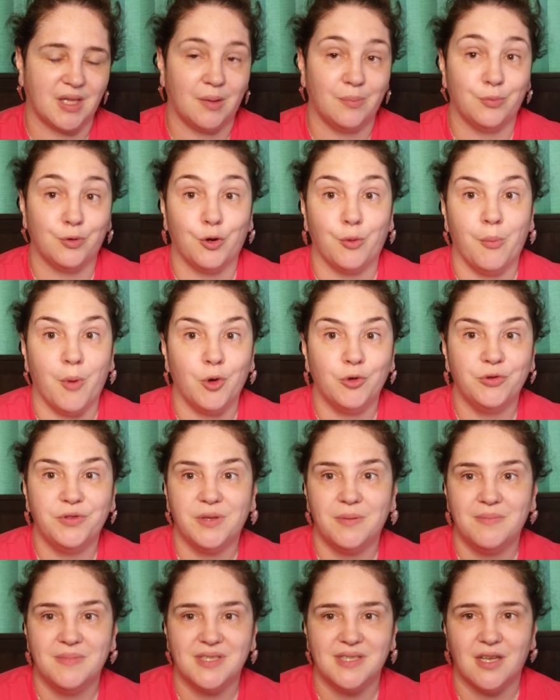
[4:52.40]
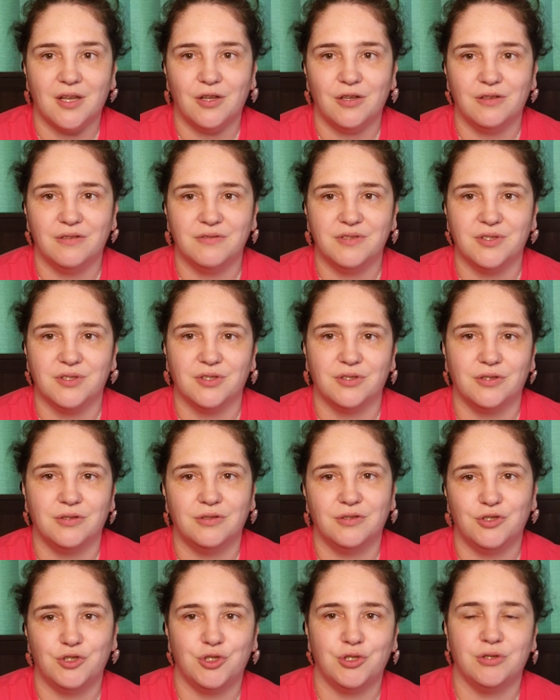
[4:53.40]
promote themselves or
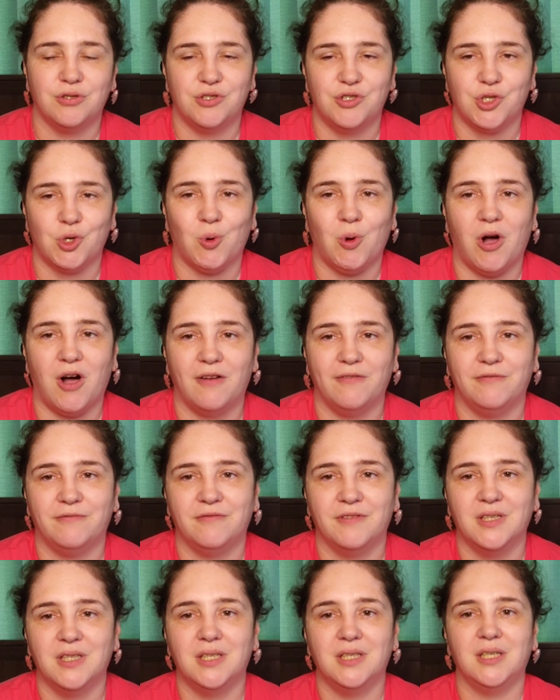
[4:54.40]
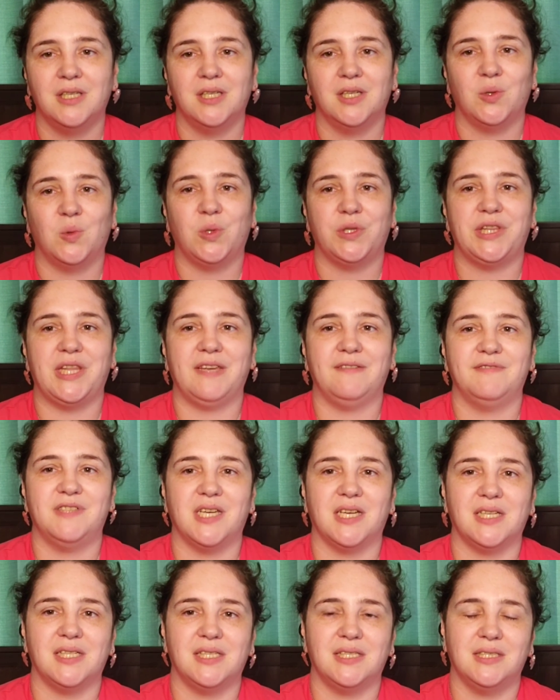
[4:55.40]
show off what they've
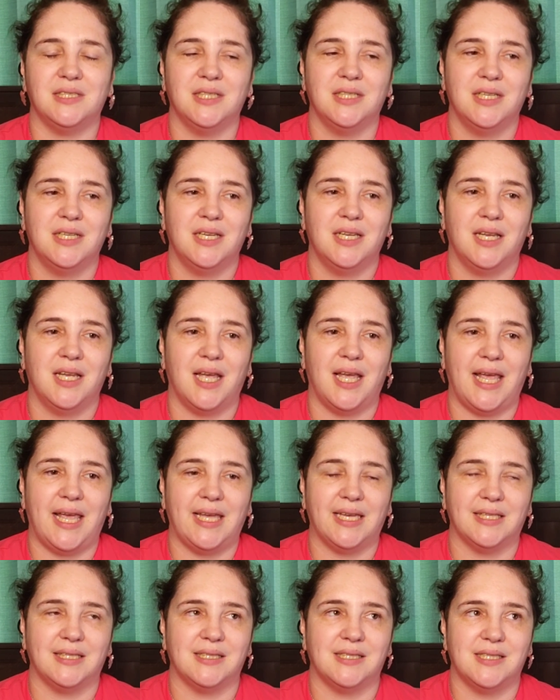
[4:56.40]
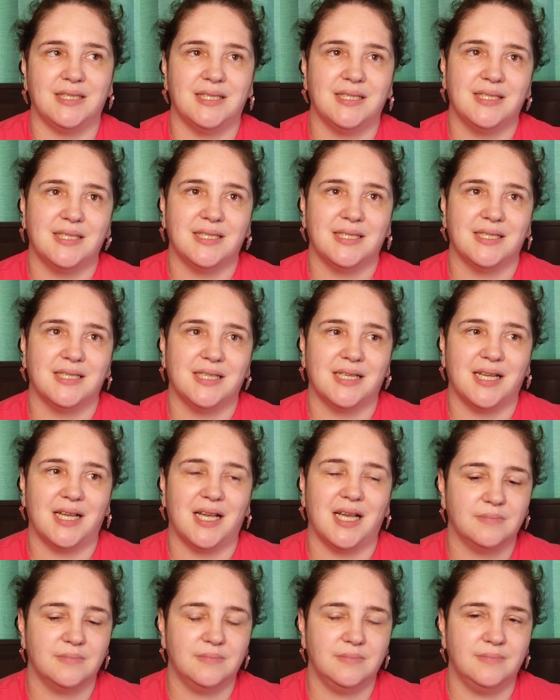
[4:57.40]
done. And
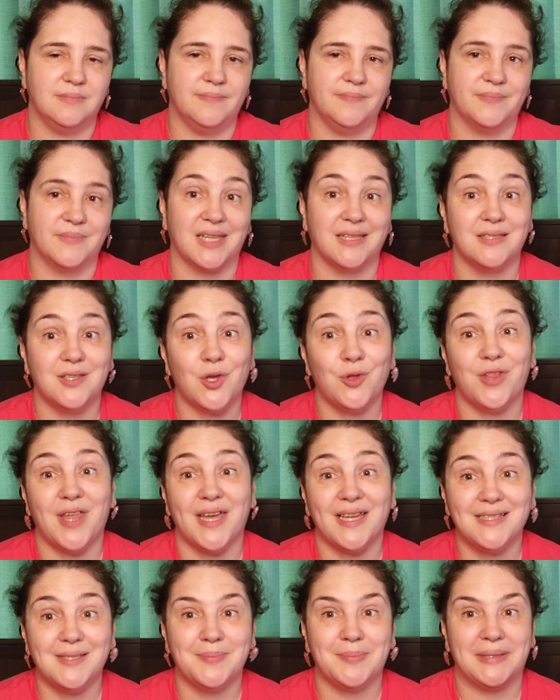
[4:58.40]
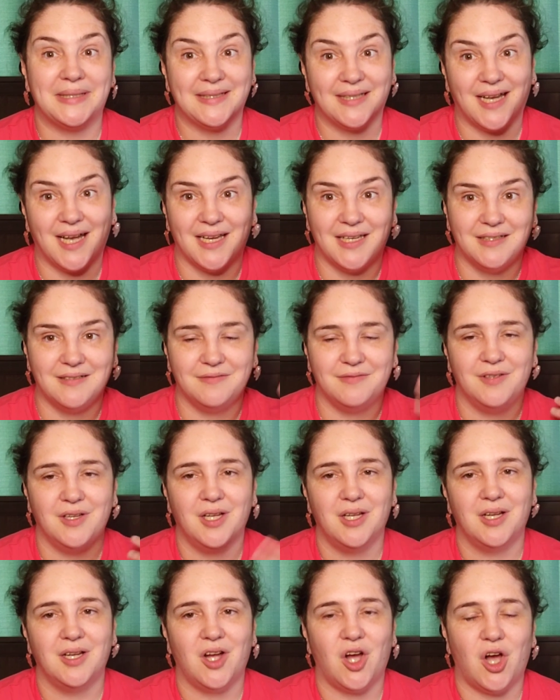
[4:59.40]
so that's been kind of
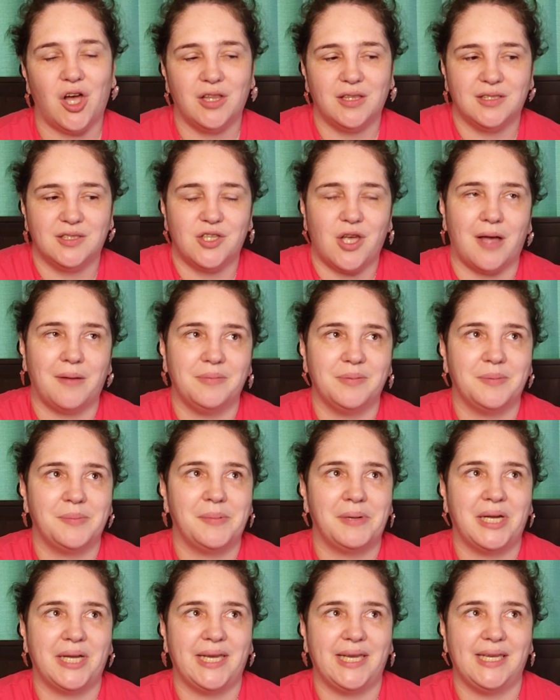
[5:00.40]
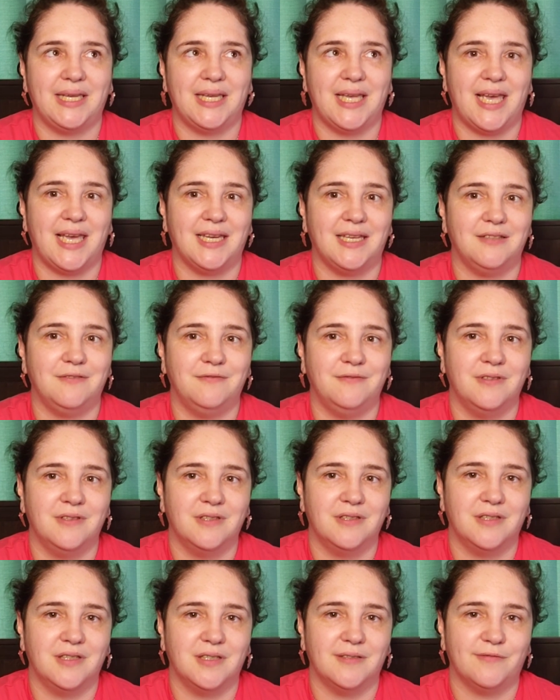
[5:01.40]
on the top of my head
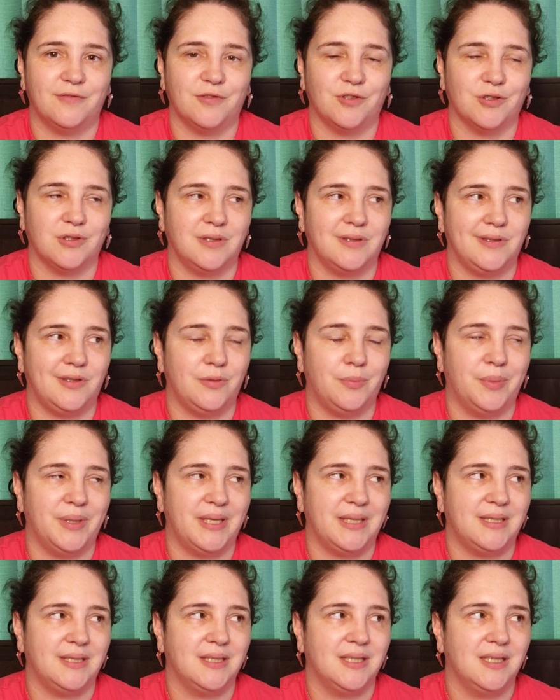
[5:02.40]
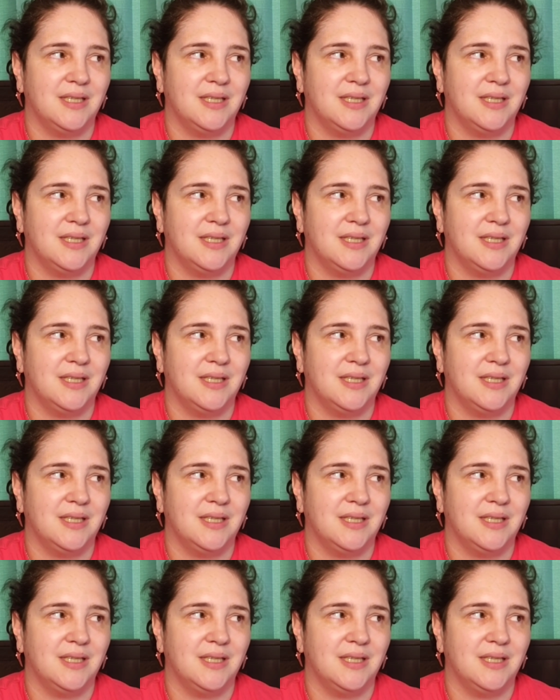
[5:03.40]
for a little bit.